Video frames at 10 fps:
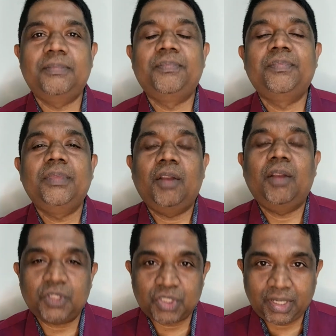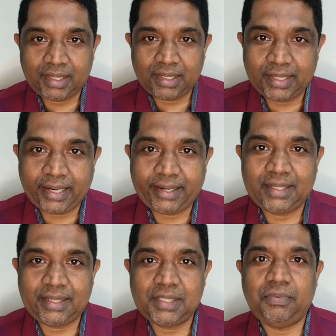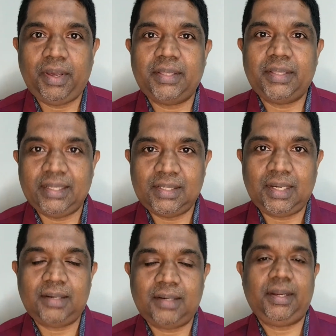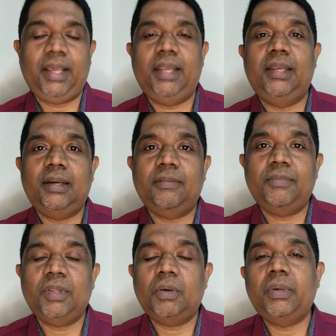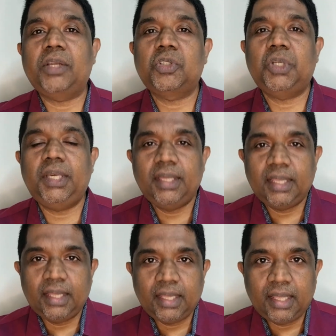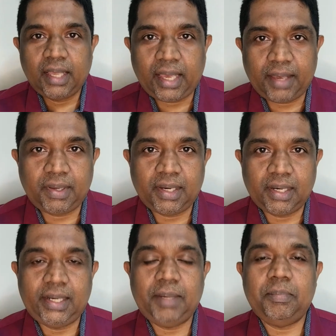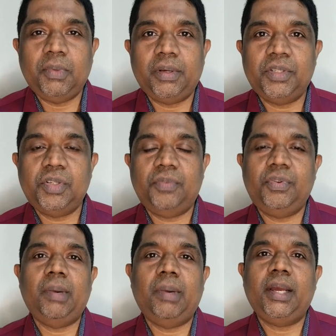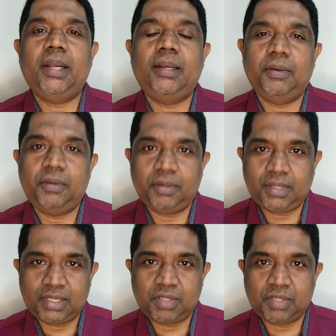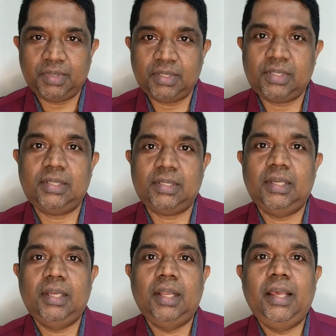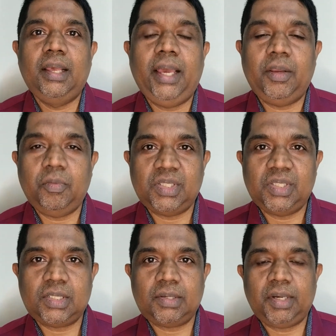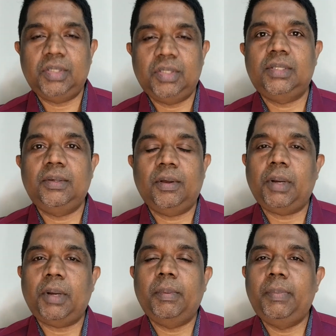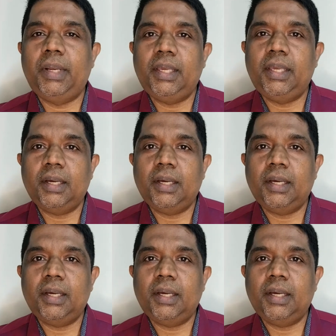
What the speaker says: unfortunately, that is where things are. And without actually having a deep knowledge of your market and your customers and your business trends, you're probably